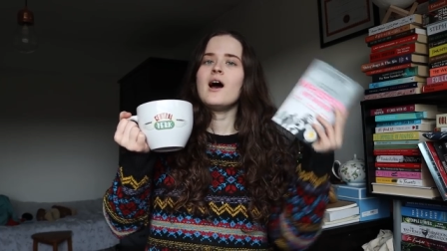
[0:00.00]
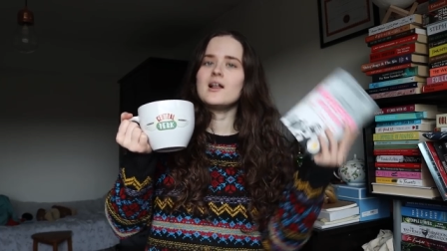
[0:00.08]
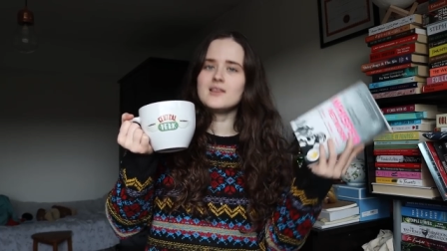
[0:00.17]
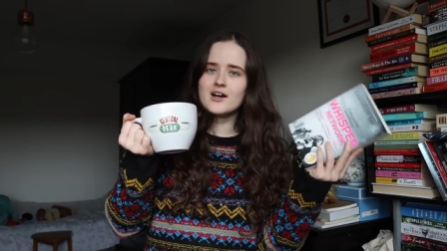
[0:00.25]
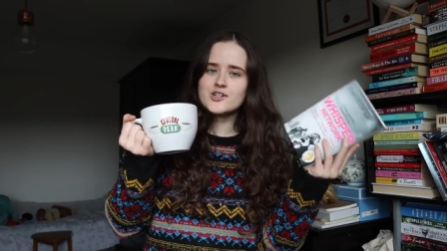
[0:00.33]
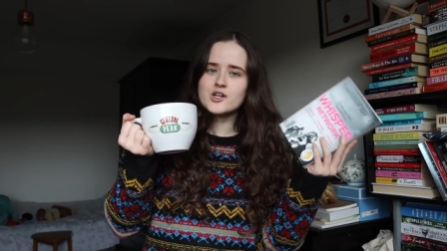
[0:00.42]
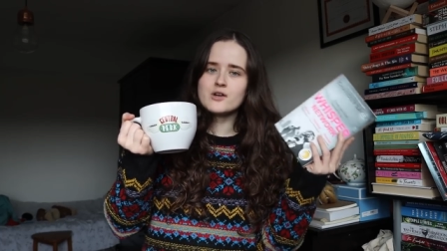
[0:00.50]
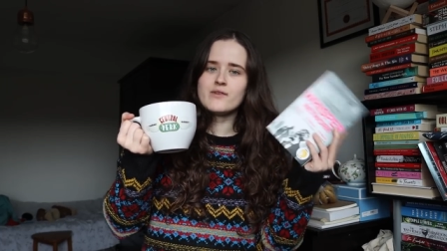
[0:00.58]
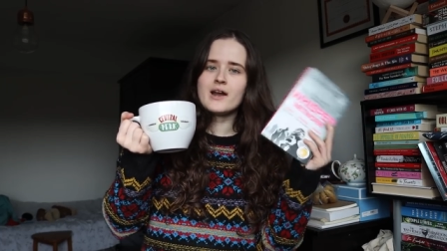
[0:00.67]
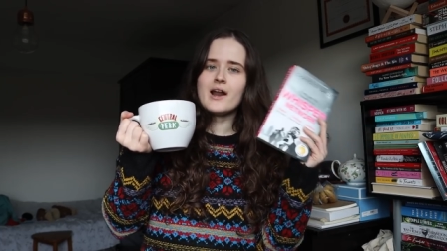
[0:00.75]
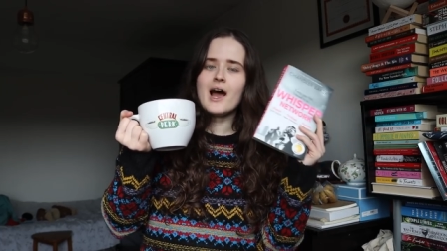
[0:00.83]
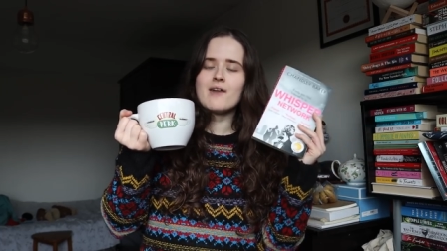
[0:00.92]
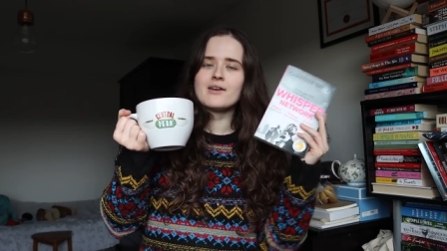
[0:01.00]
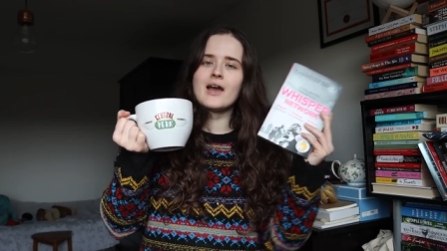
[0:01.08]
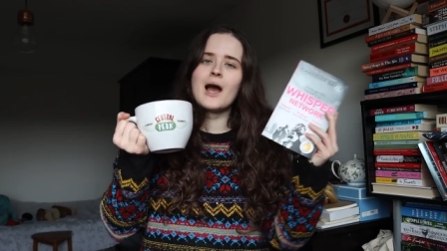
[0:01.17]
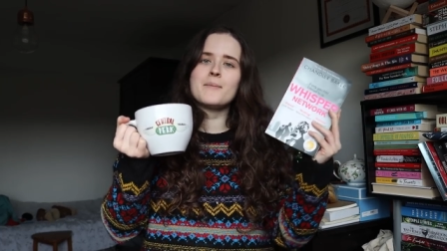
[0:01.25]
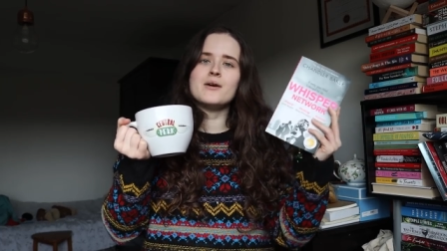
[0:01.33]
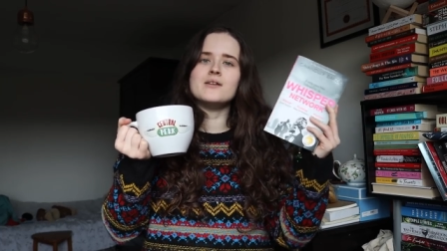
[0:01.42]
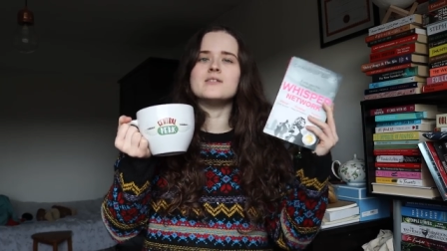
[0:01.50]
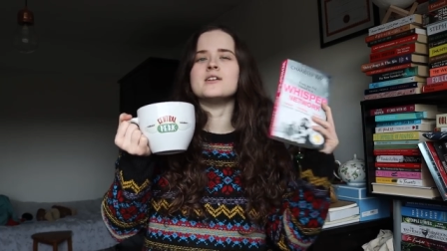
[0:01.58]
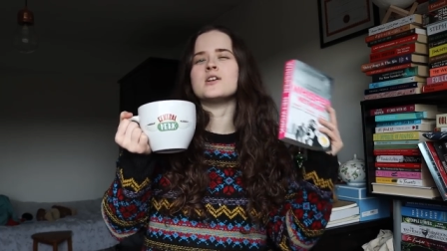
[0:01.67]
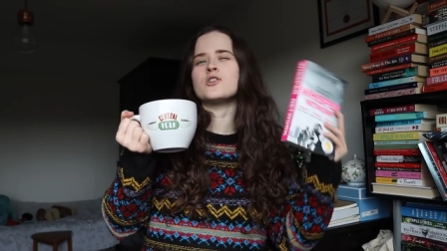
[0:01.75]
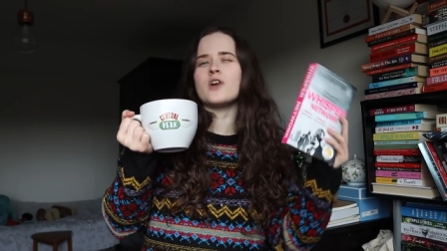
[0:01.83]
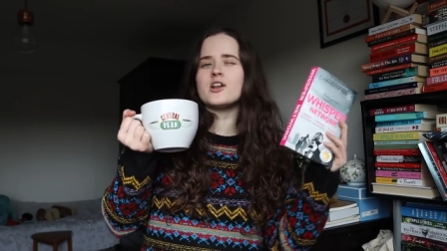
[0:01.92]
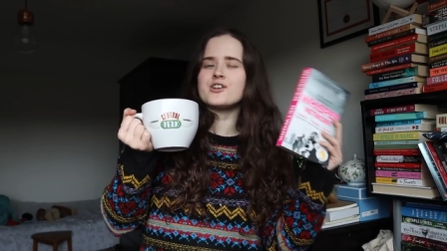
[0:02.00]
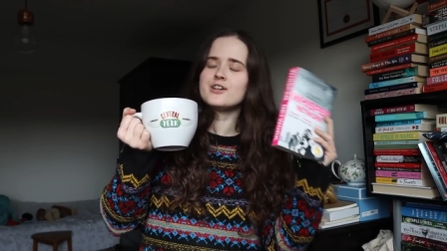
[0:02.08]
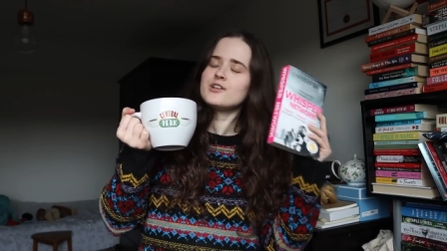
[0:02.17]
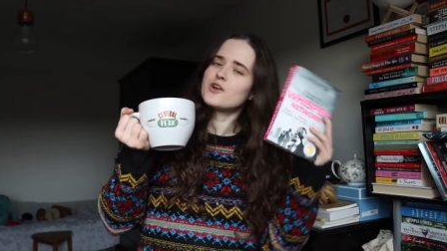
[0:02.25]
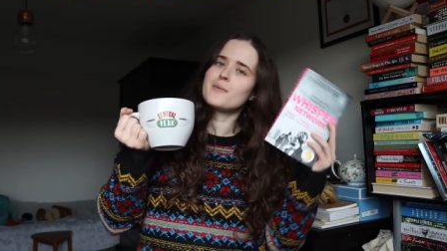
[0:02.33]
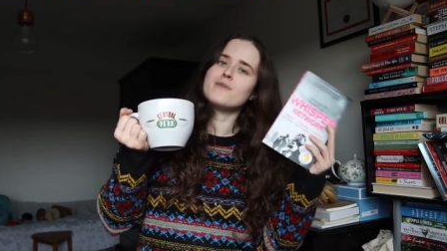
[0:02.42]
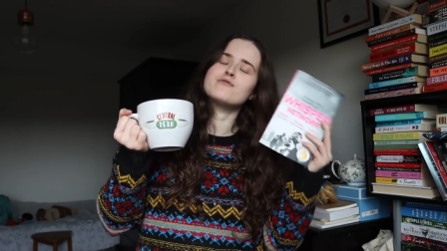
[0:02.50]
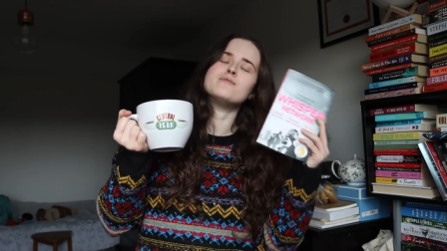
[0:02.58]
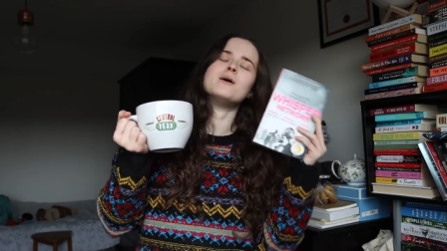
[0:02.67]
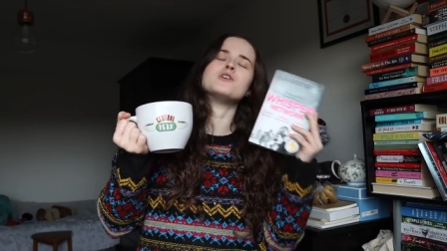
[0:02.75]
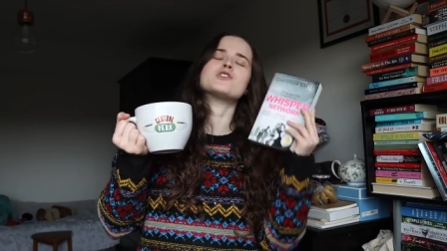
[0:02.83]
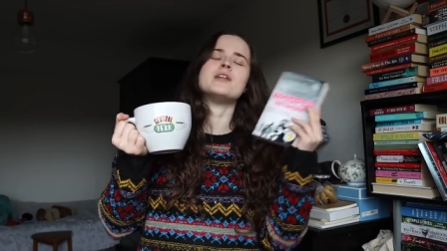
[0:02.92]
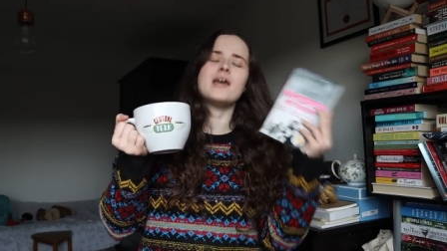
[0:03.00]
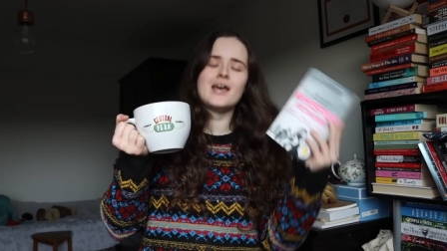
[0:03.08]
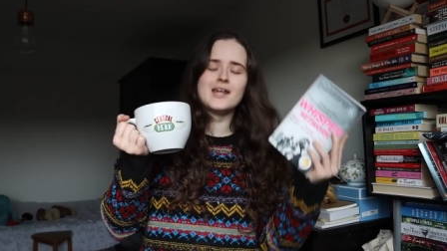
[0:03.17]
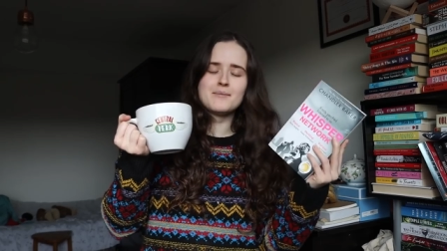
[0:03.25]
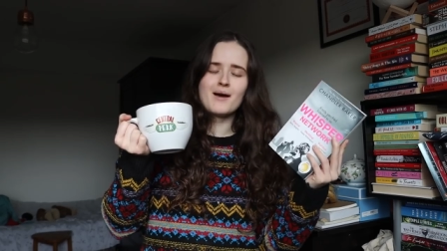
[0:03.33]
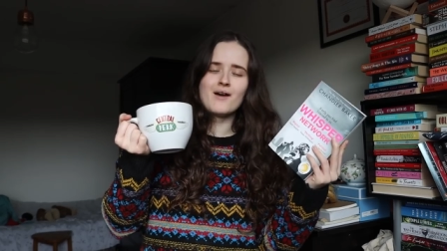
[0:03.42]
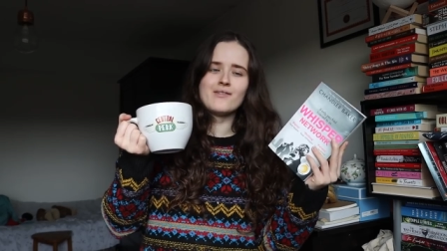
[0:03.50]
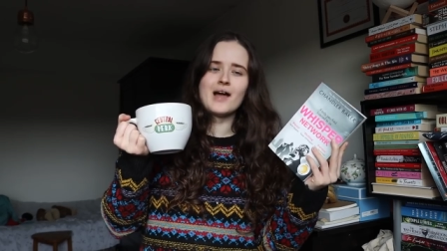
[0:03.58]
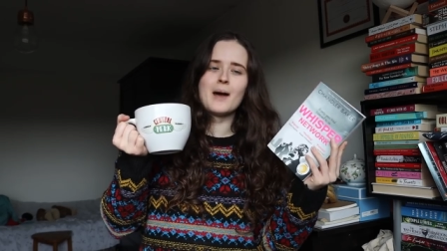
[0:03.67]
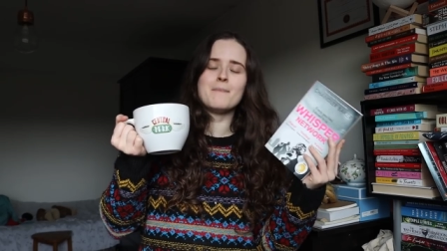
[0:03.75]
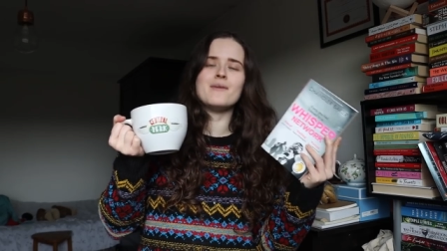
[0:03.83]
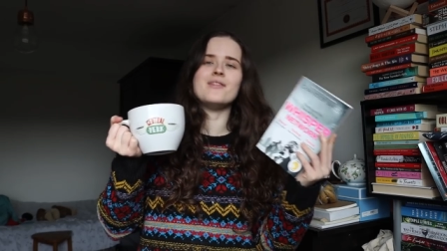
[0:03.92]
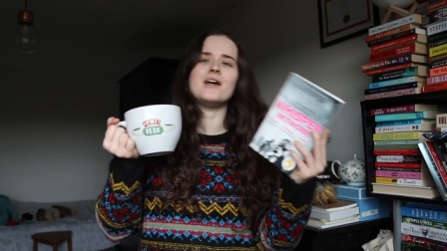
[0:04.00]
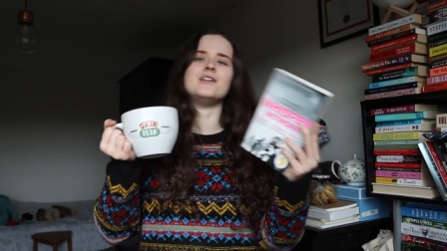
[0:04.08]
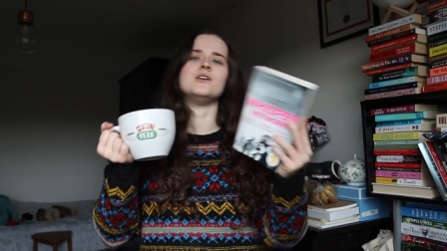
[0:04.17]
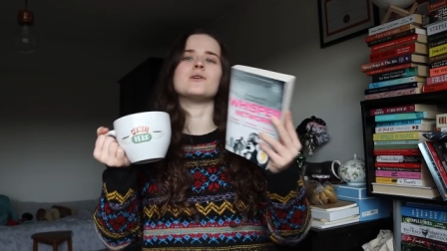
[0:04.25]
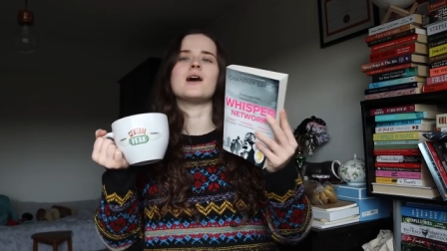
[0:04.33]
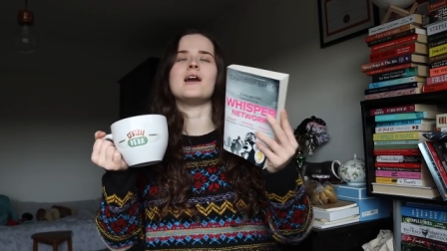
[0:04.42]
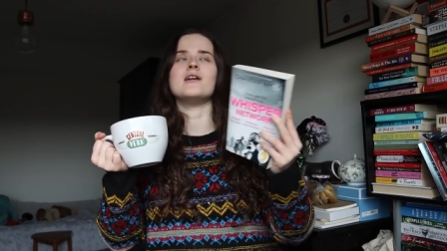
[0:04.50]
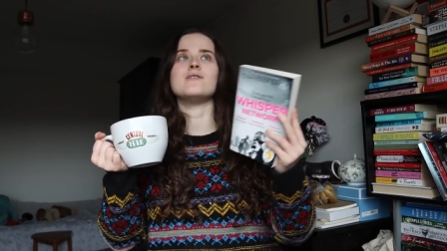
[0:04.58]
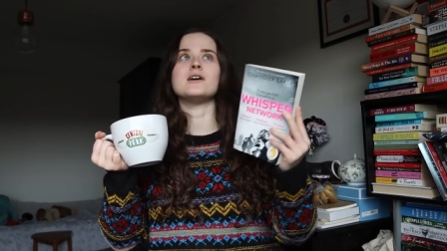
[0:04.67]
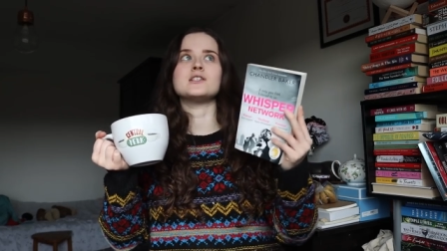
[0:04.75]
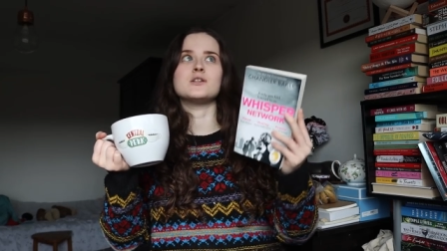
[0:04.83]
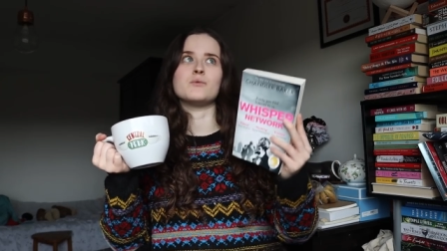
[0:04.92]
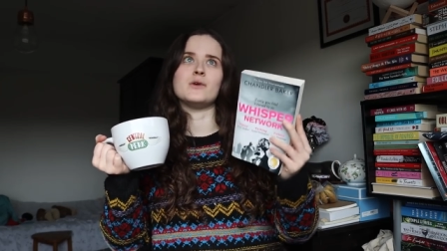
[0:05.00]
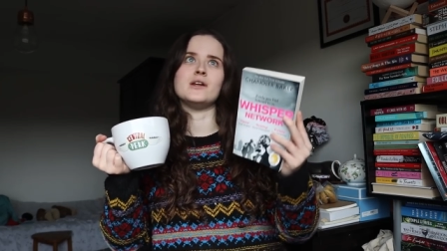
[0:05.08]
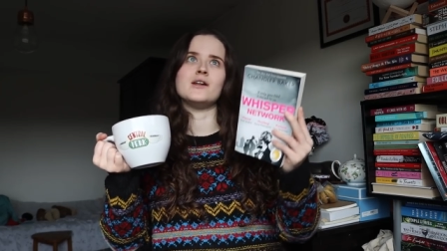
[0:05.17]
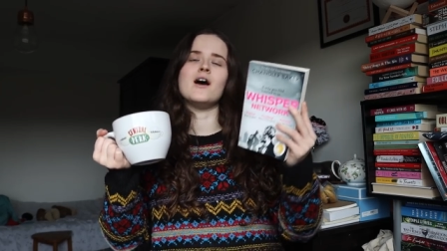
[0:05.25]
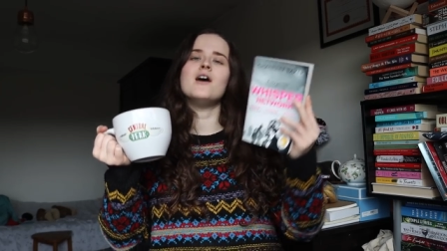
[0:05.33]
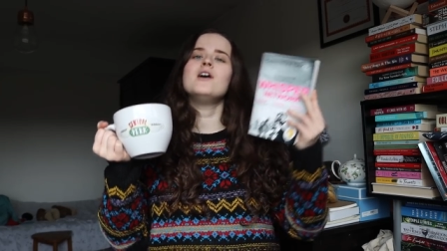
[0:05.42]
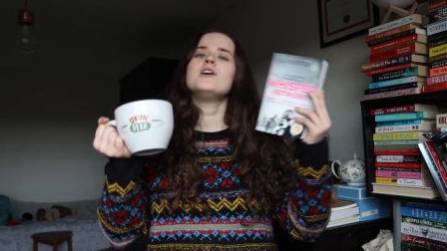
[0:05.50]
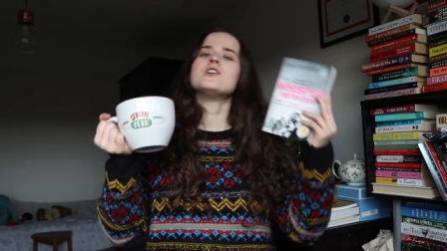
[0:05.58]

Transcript: a larger event having happened and gradually drip information in about that, but then you kind of, as the reader,